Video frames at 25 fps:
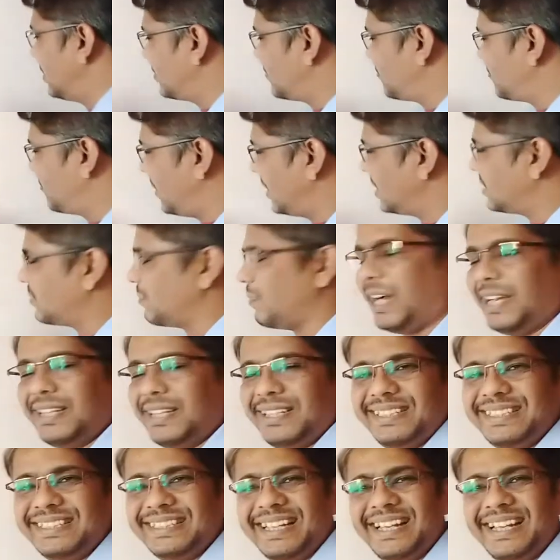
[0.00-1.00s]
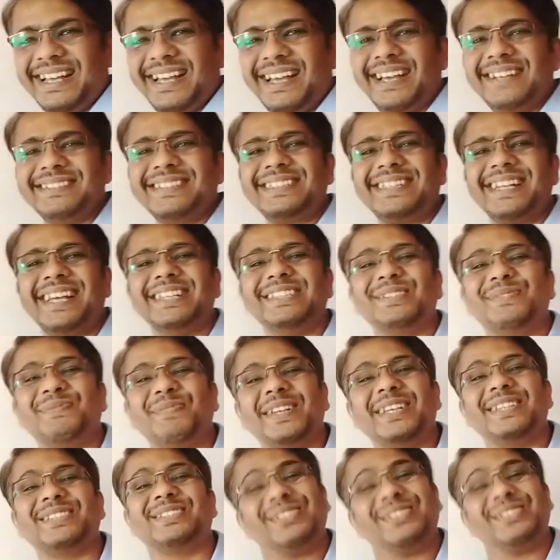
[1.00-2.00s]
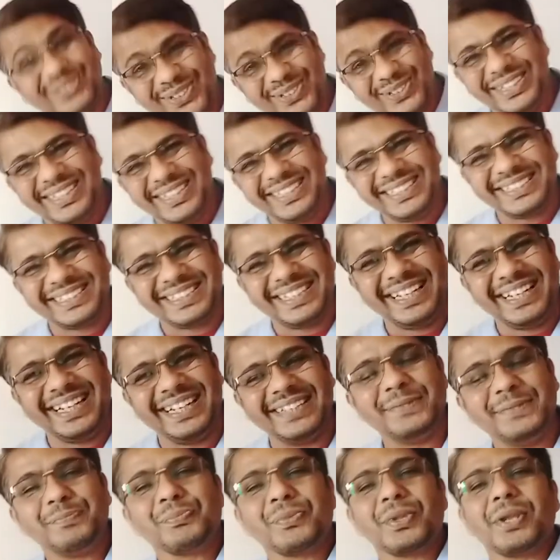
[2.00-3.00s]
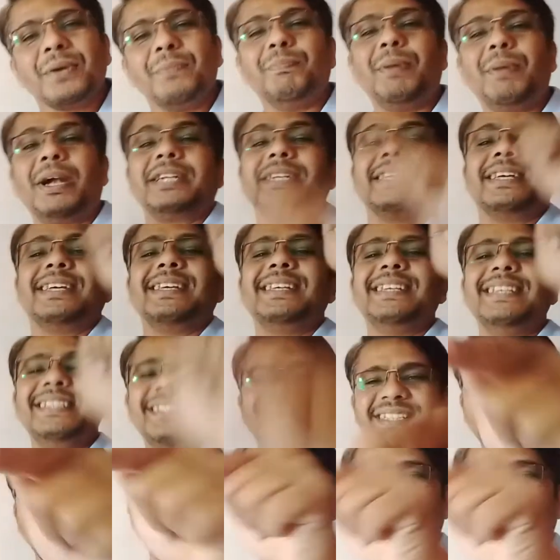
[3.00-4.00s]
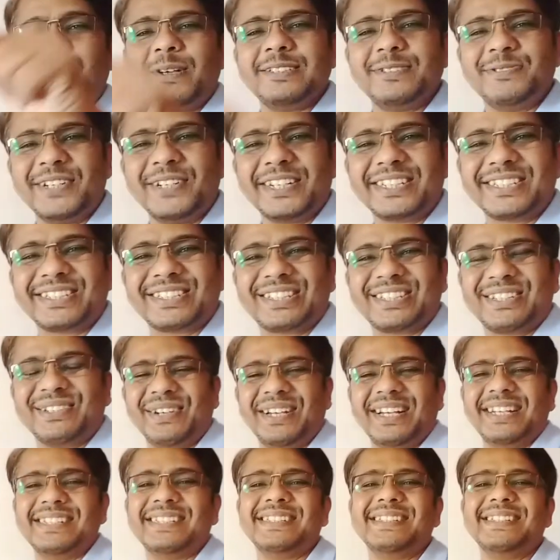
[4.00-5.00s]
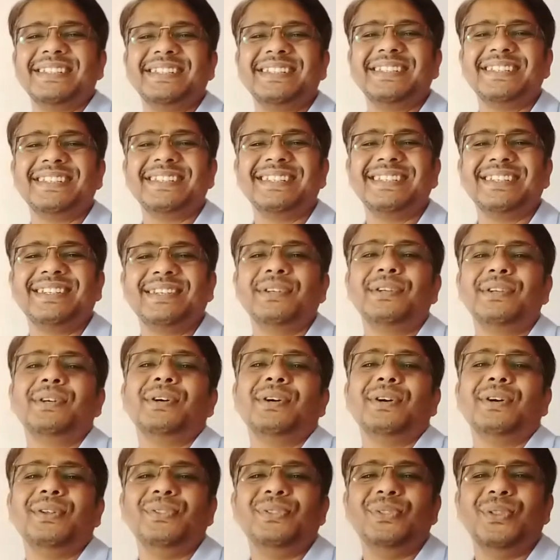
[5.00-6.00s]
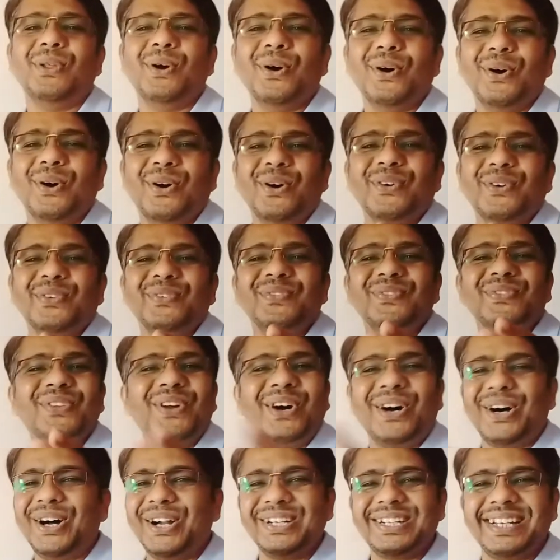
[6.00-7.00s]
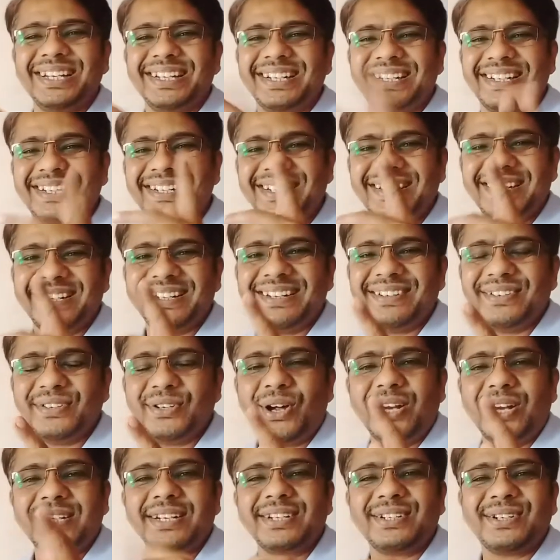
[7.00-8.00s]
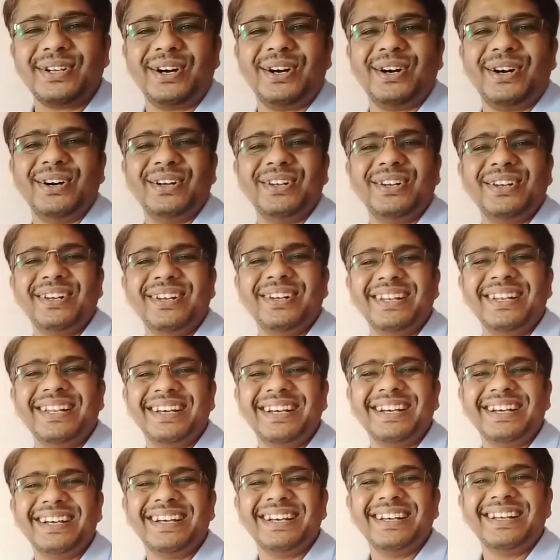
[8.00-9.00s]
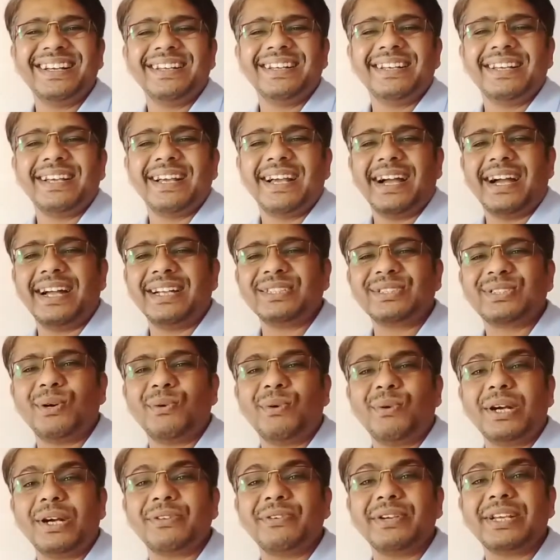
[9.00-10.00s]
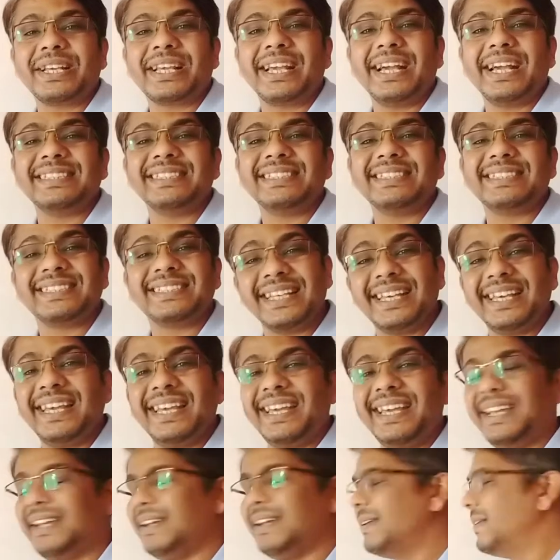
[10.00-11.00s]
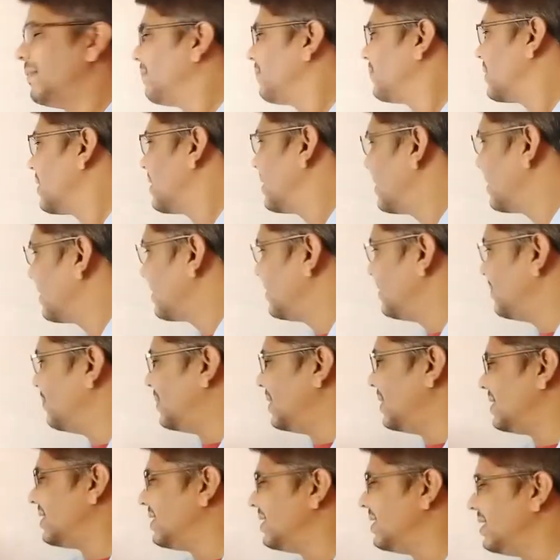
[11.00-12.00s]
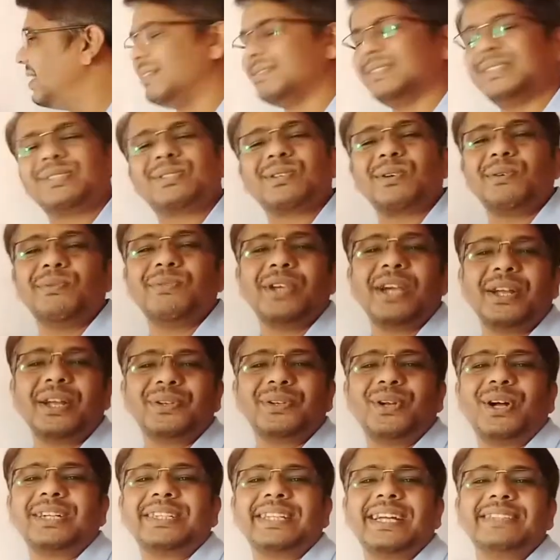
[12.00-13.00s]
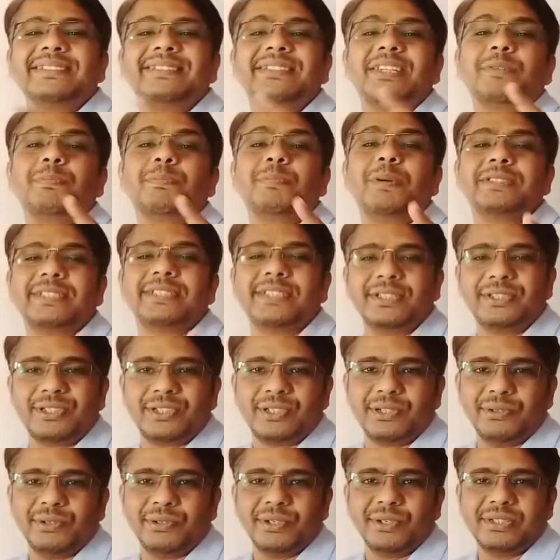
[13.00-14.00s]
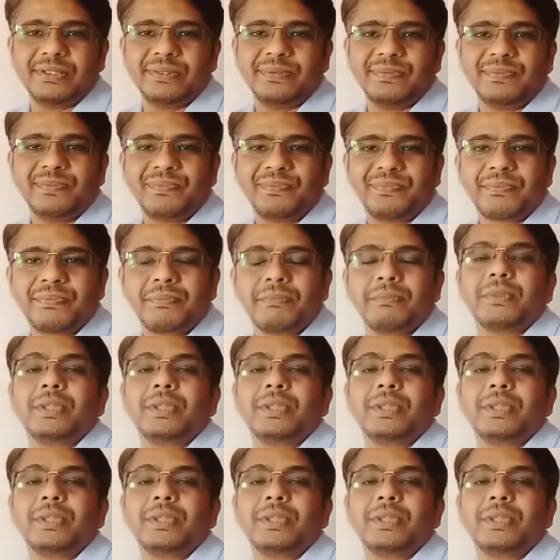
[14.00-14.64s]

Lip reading: Now units place 5 is there, tens place 2 is there. But is it a perfect square? No, not at all. And so what we can say, even here also we are not 100% sure.